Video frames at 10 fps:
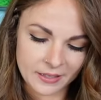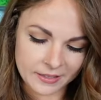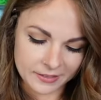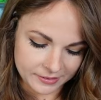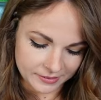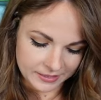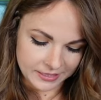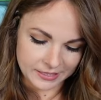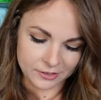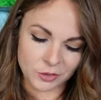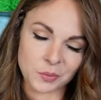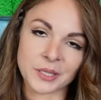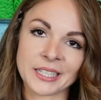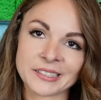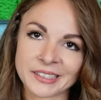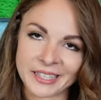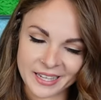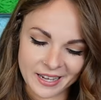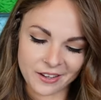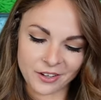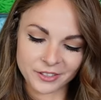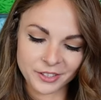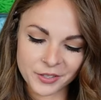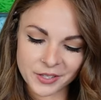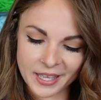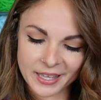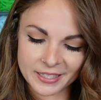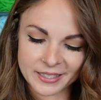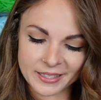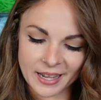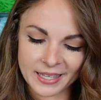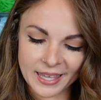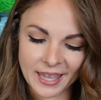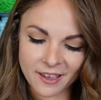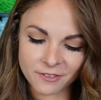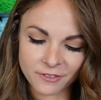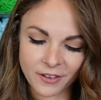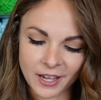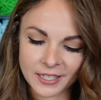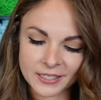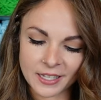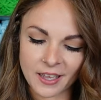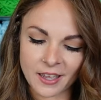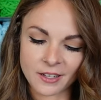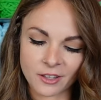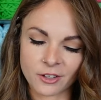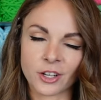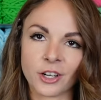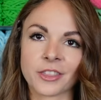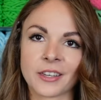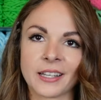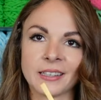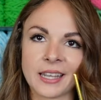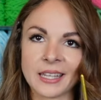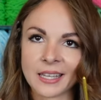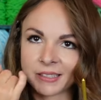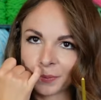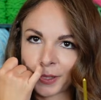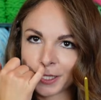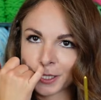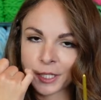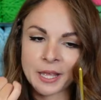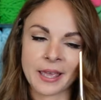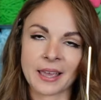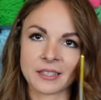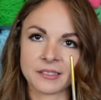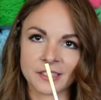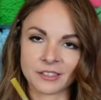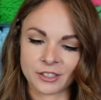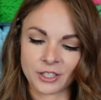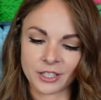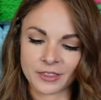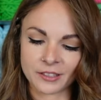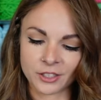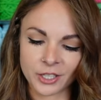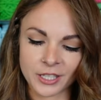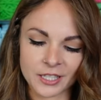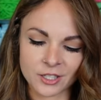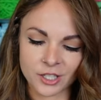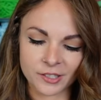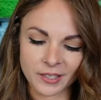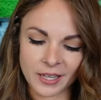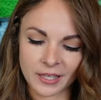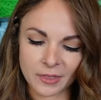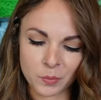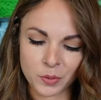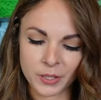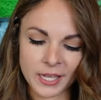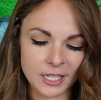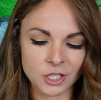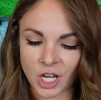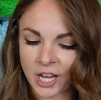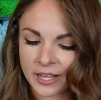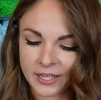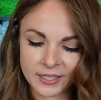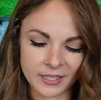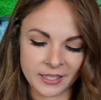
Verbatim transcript: this needs replacing. I also, I can't find another hook that I like as much as this hook. This hook is just like the plain Jane,